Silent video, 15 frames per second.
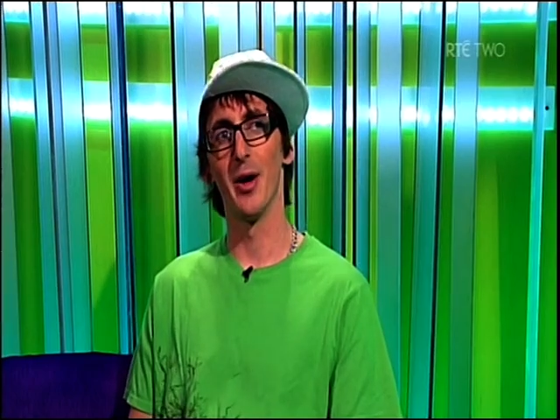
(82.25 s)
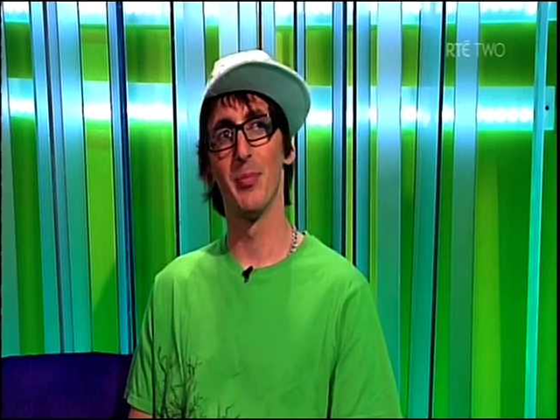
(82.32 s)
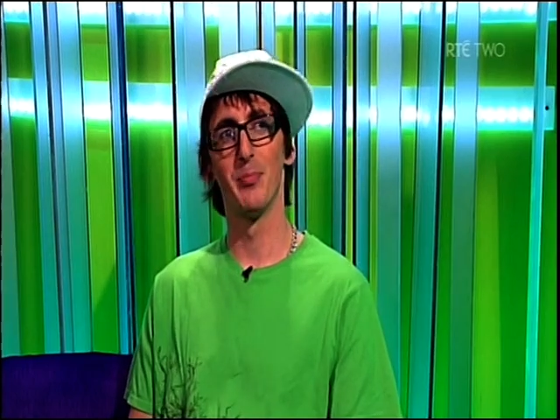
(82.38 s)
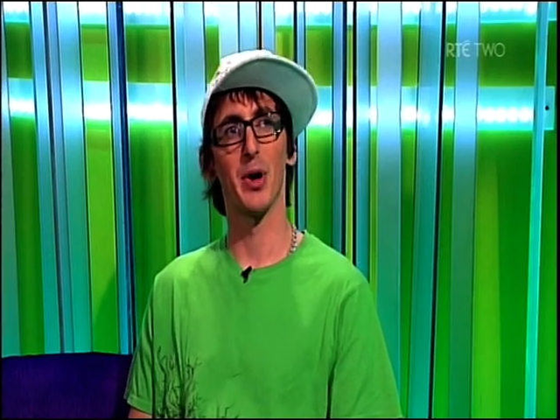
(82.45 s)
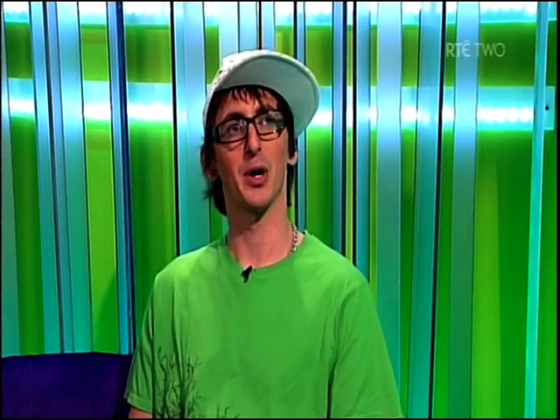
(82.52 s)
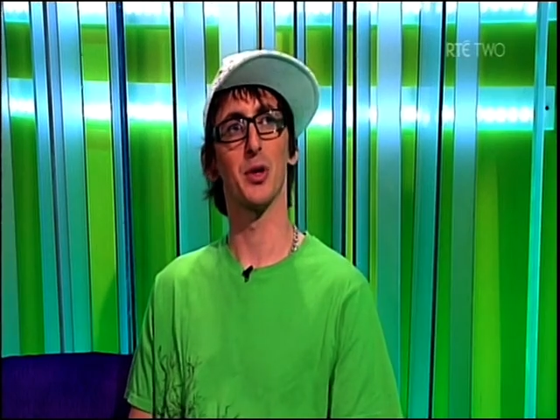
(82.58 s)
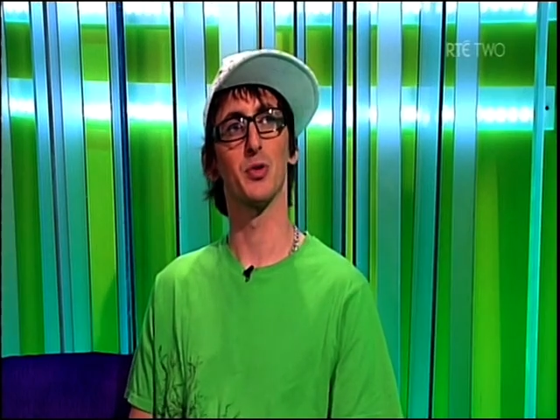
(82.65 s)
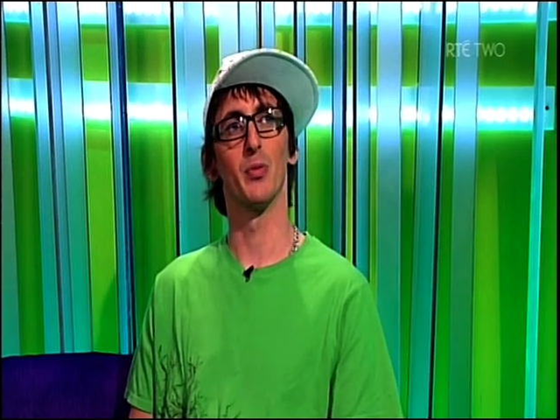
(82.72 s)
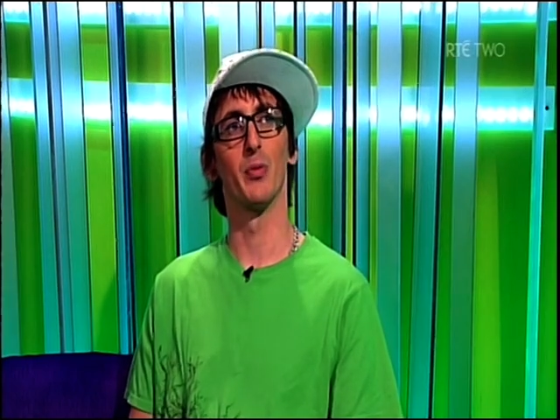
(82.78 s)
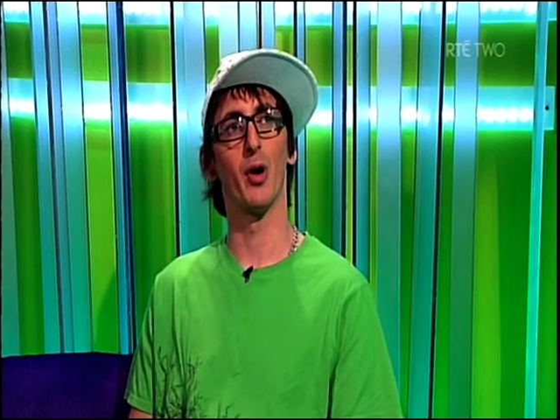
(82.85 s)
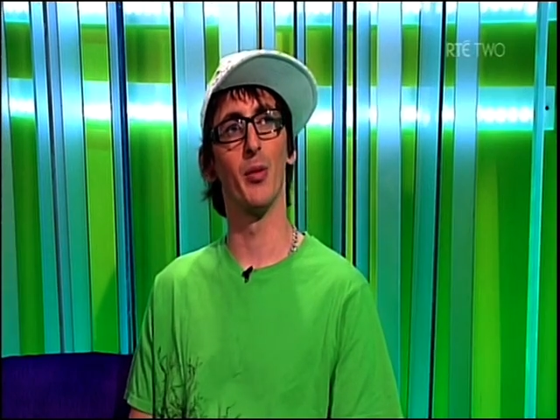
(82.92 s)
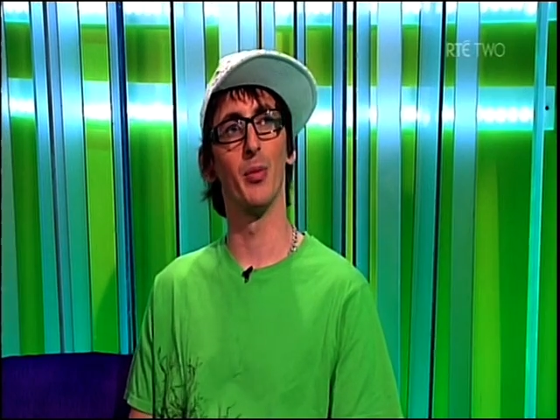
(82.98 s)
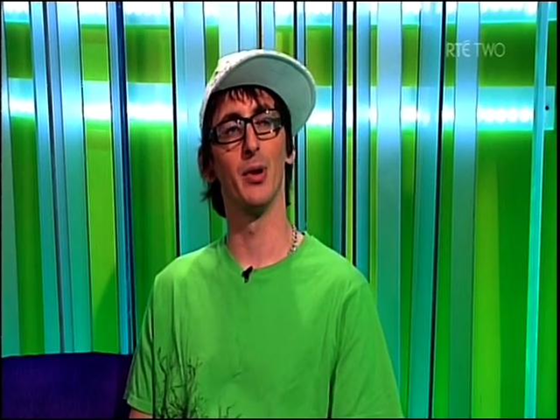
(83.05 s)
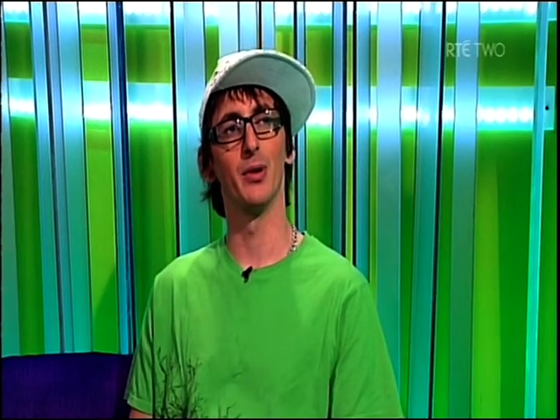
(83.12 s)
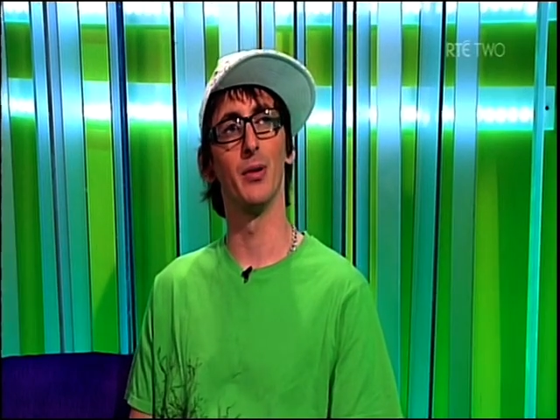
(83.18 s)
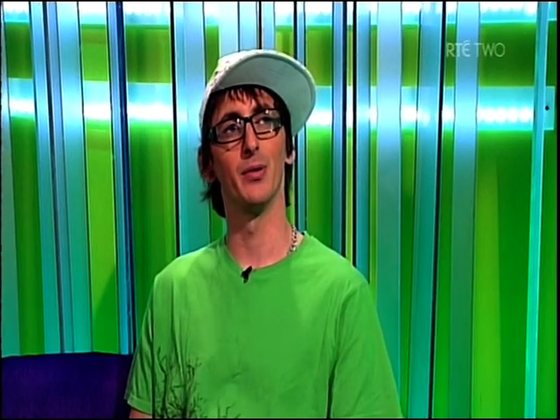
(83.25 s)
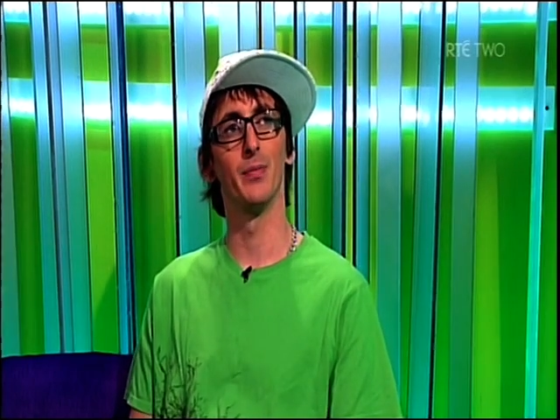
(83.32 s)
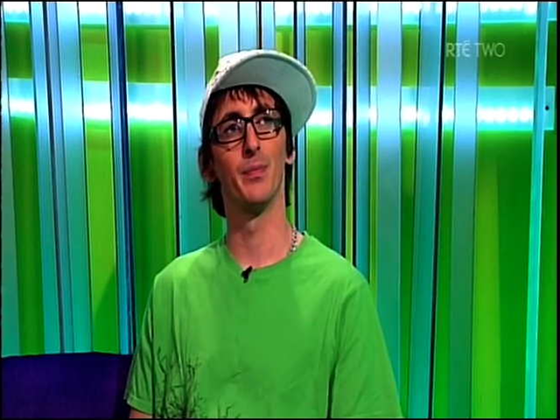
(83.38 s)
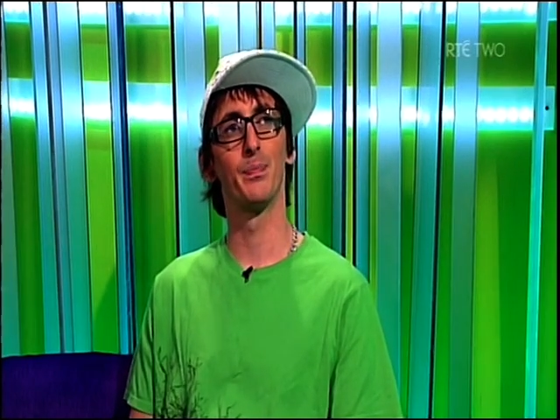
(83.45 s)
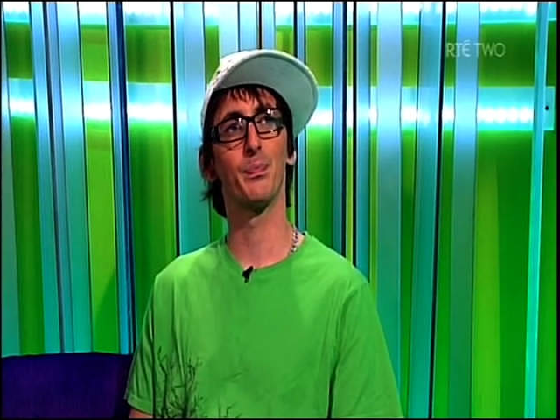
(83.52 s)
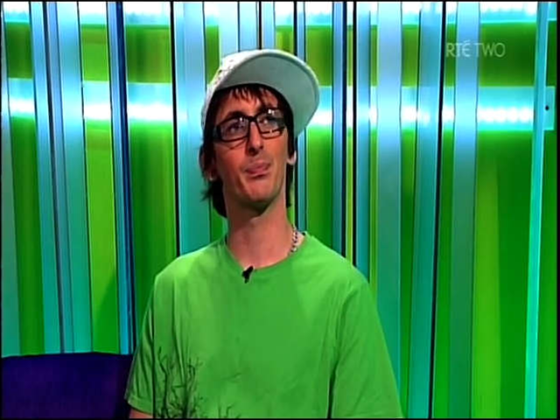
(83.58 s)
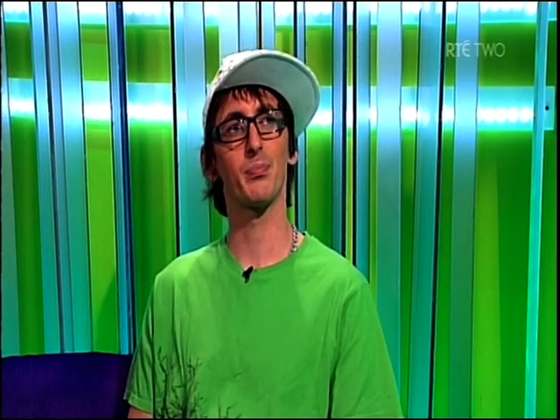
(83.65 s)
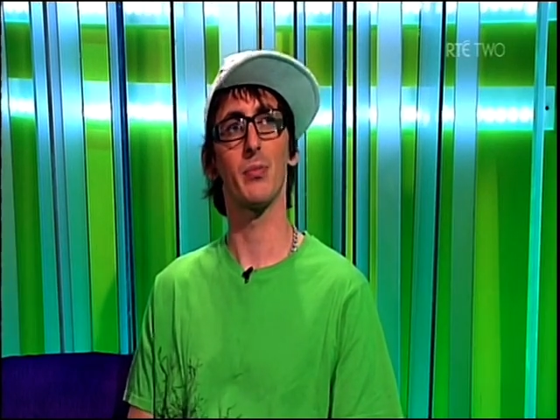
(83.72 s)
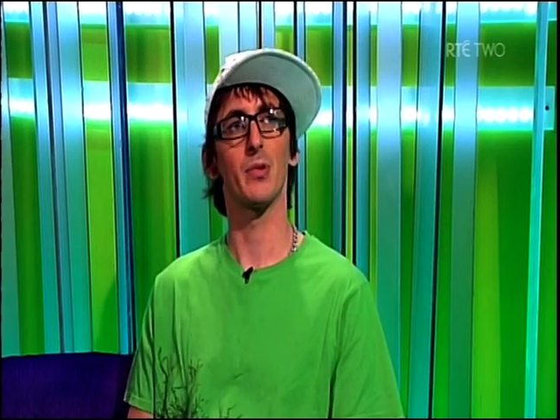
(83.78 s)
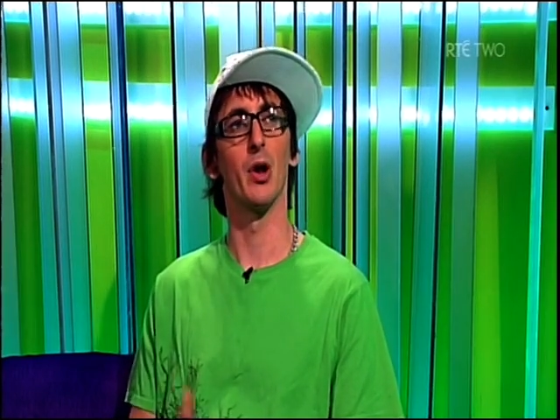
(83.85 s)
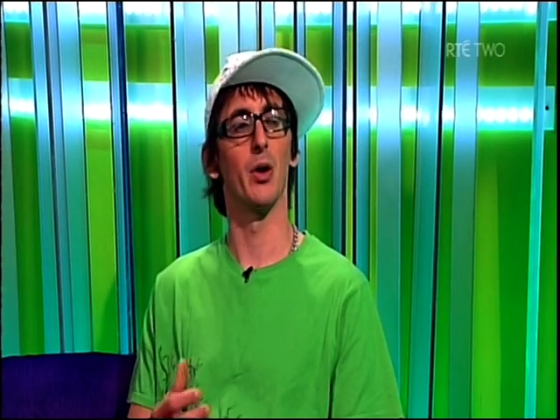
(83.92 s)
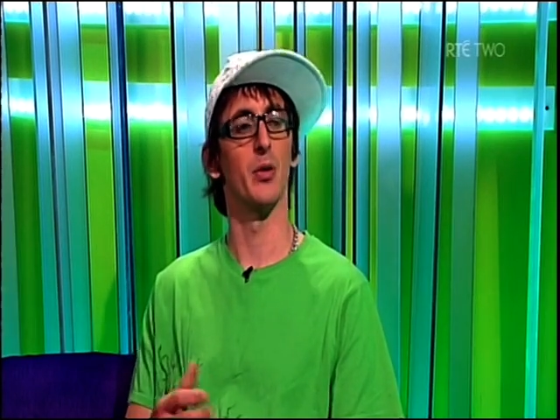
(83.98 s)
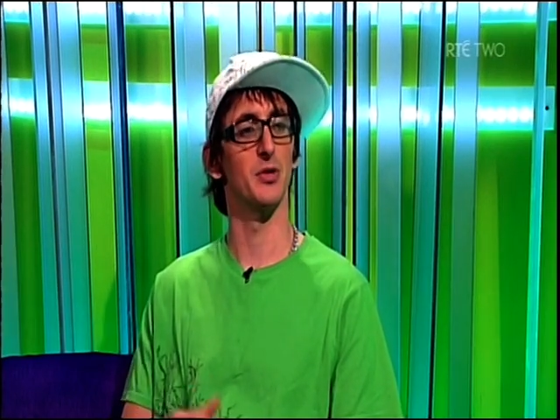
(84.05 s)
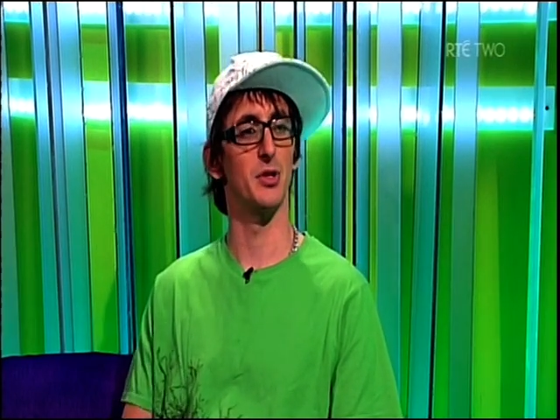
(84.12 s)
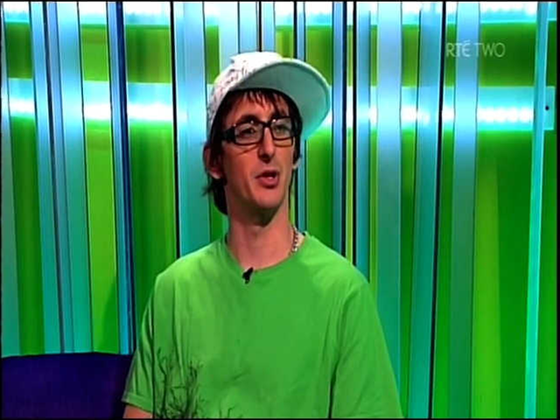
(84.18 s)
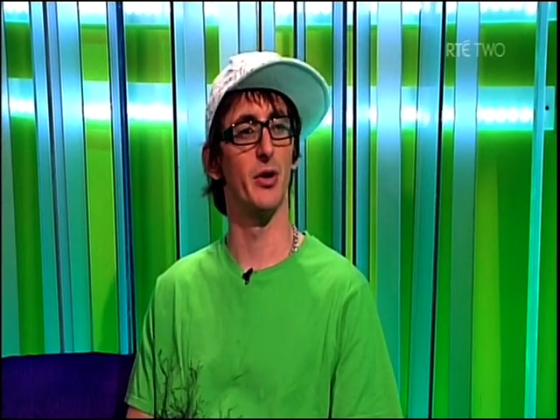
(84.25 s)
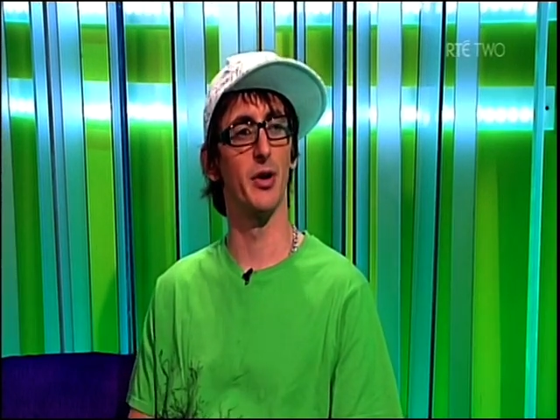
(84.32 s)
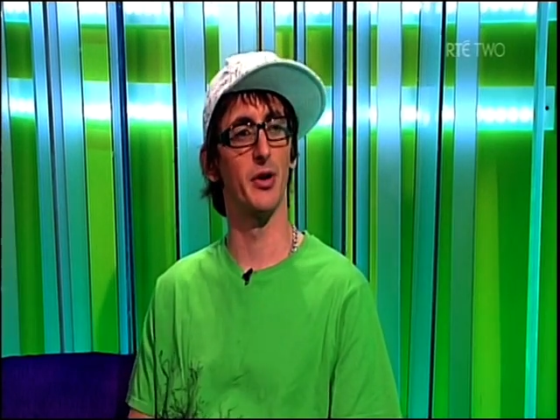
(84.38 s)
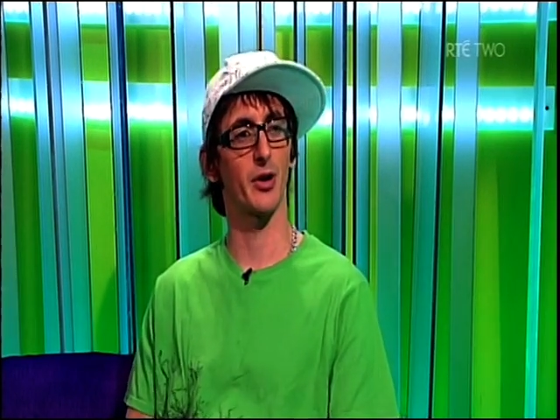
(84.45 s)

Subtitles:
Biggest one probably. I was a year into